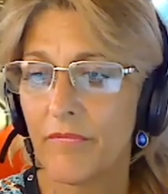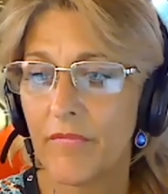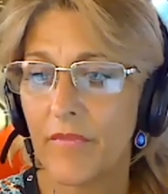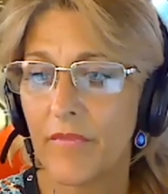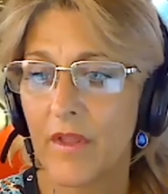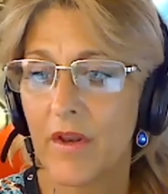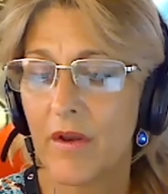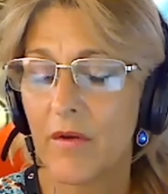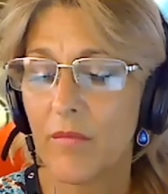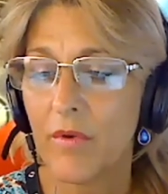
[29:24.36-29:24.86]

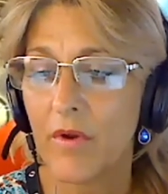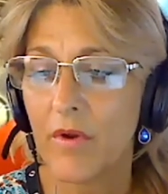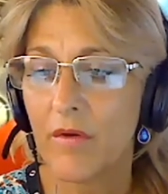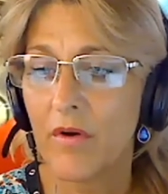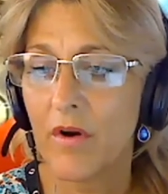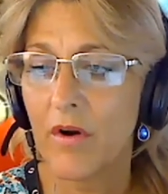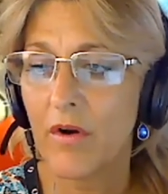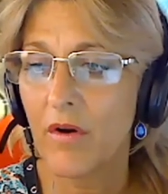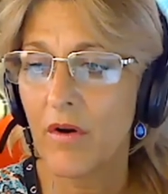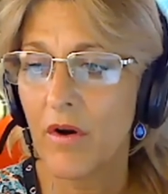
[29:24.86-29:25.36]
You know, we,
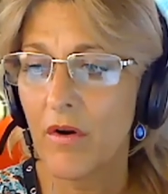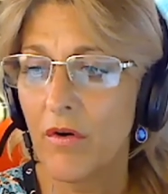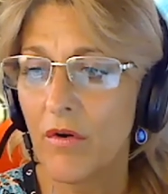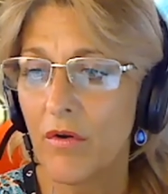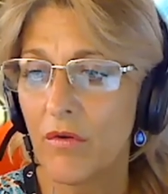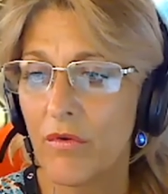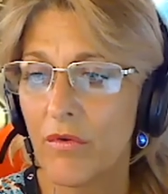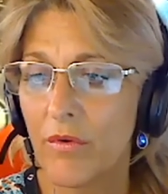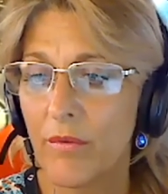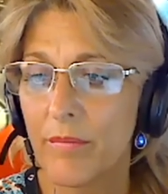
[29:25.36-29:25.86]
our, our
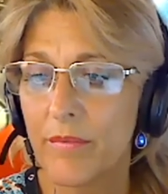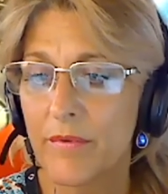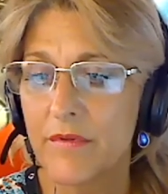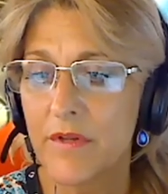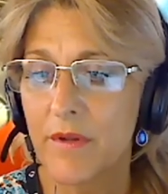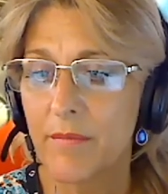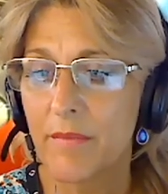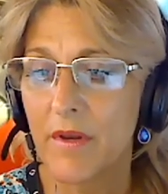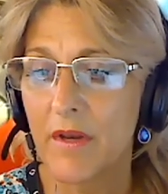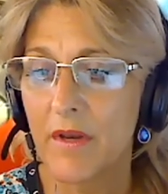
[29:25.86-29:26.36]
whole group is
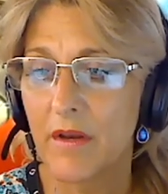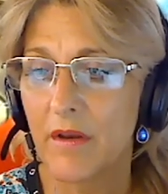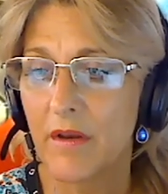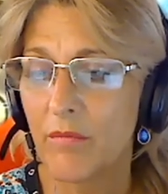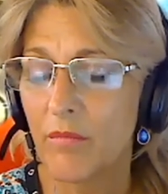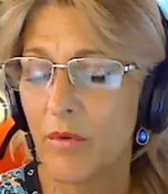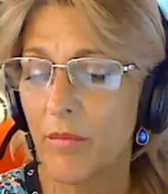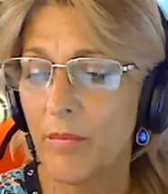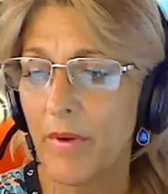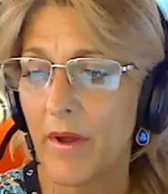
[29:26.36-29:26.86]
committed
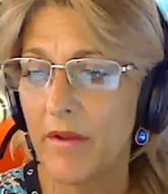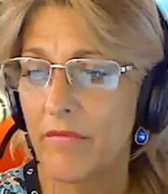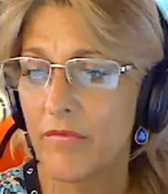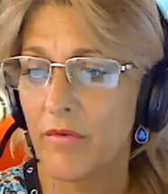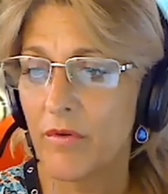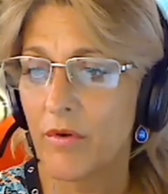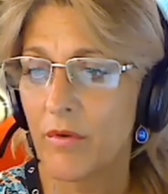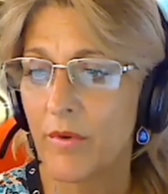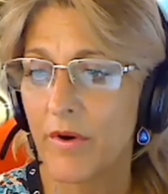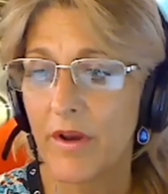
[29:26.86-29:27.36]
and we'll pay
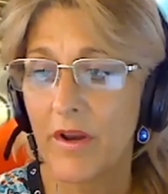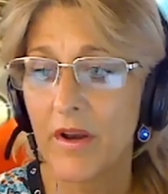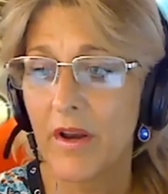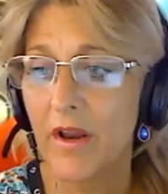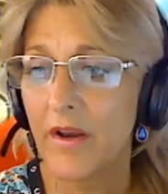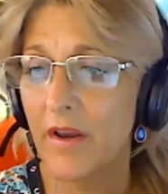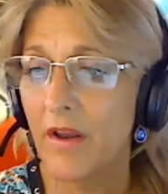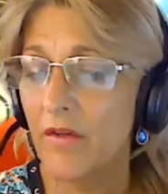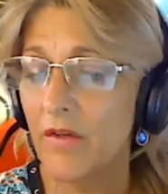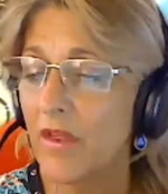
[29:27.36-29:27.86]
forward. And
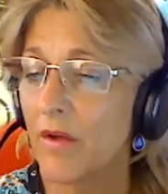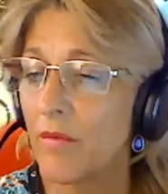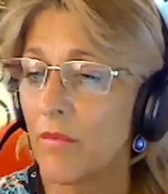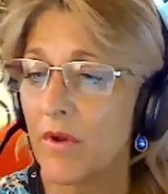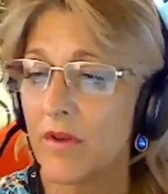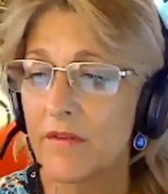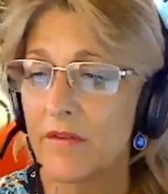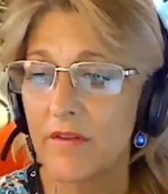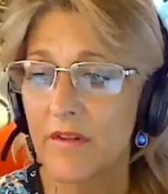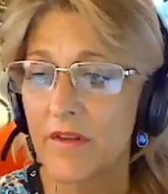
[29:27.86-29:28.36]
I know that
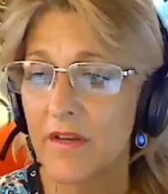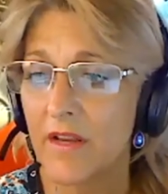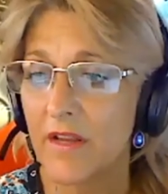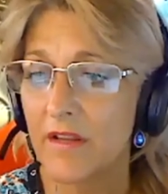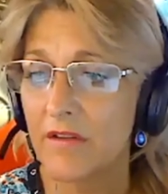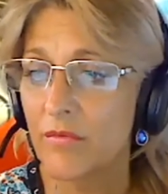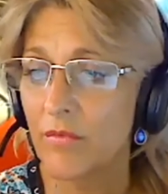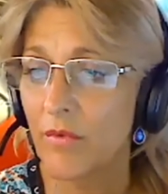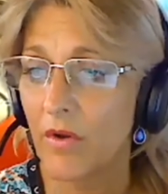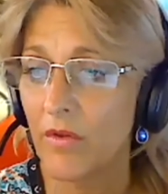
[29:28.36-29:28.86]
once Lynn
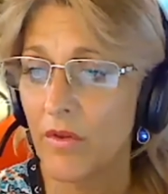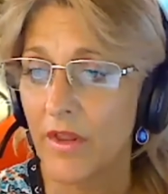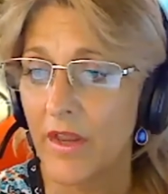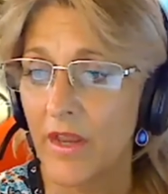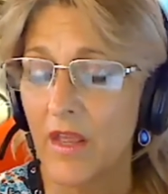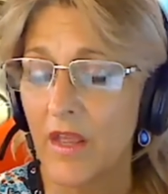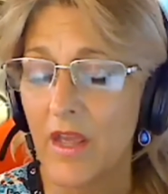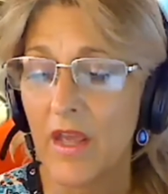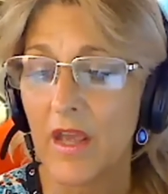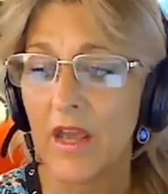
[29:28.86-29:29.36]
gets rolling
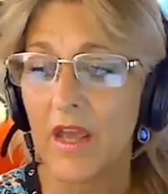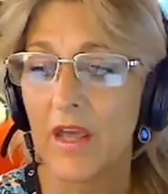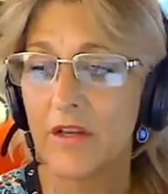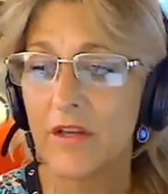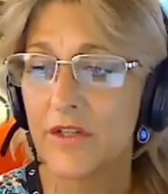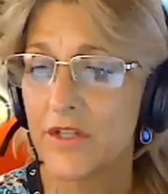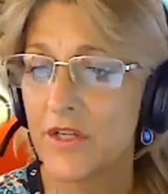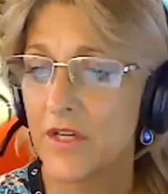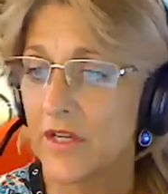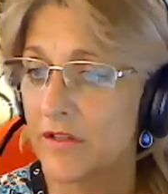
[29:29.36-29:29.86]
and
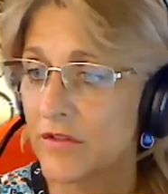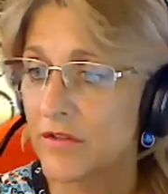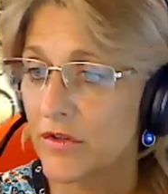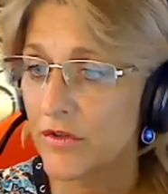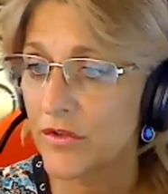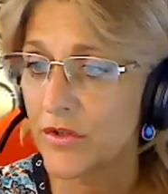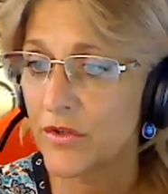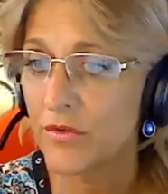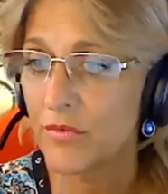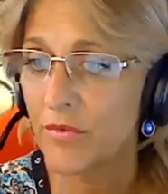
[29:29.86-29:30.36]
she gets her
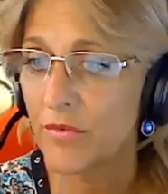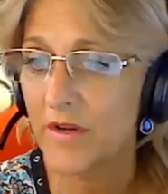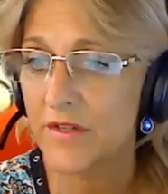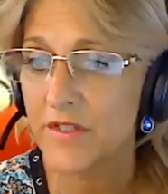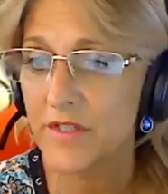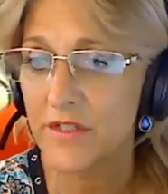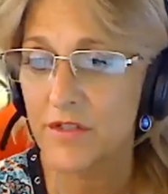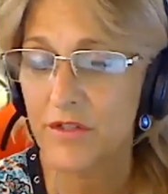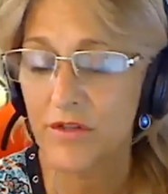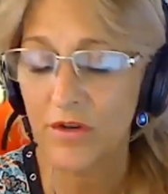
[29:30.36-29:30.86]
two
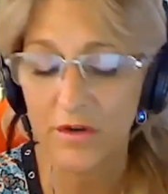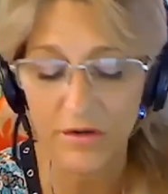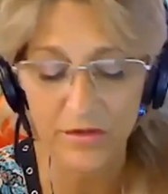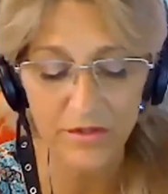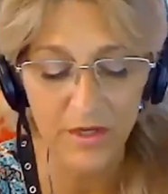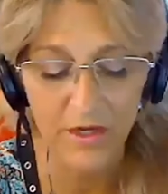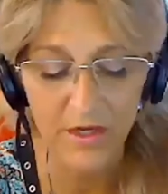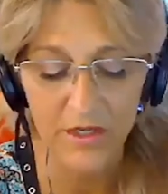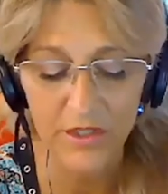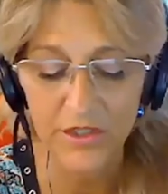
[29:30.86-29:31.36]
rising stars,
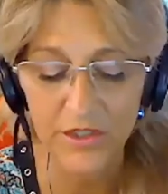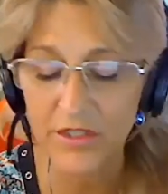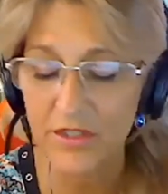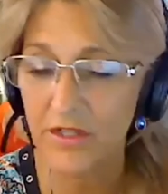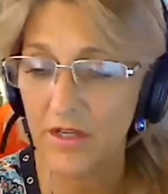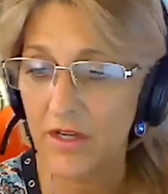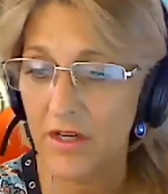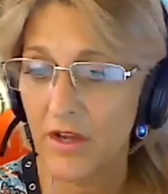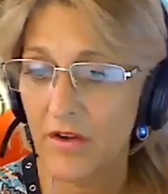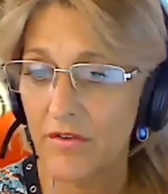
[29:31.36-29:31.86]
she's
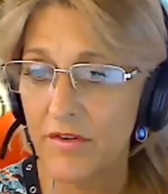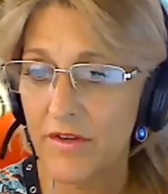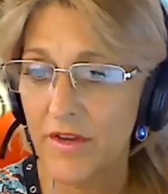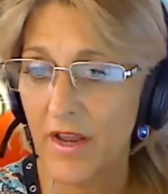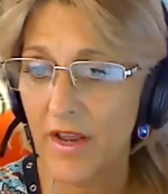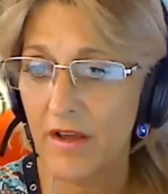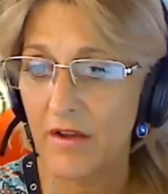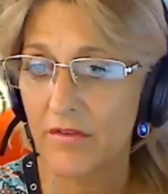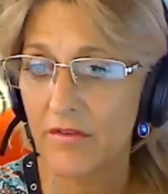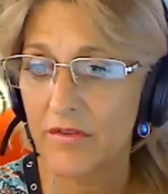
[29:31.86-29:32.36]
going to go to
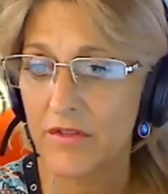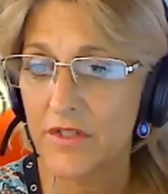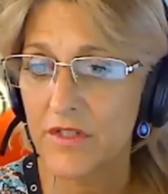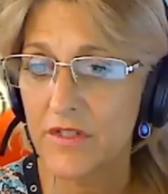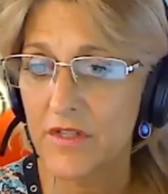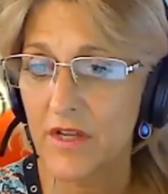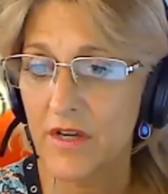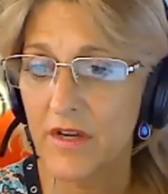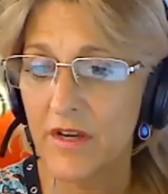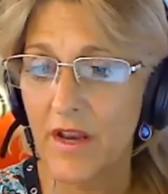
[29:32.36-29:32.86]
town. She's
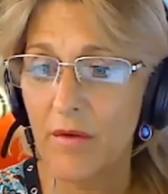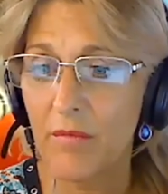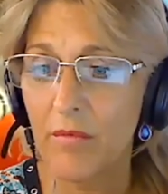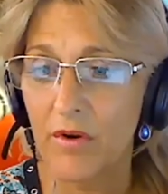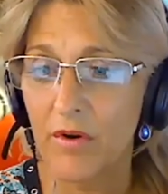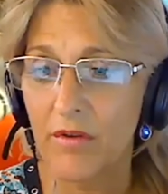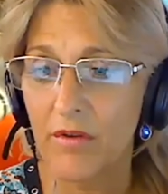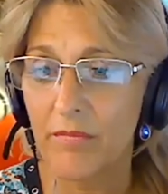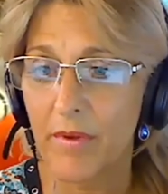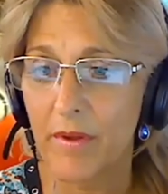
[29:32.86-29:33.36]
got a
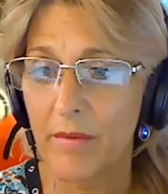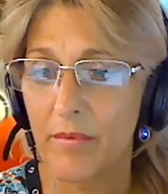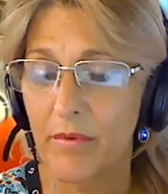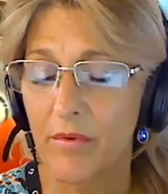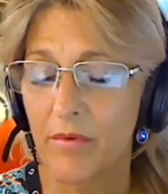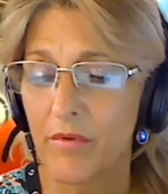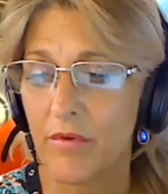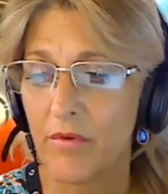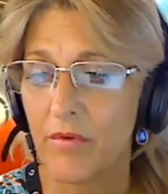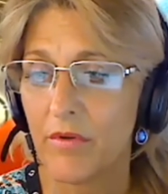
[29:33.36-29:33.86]
network of people.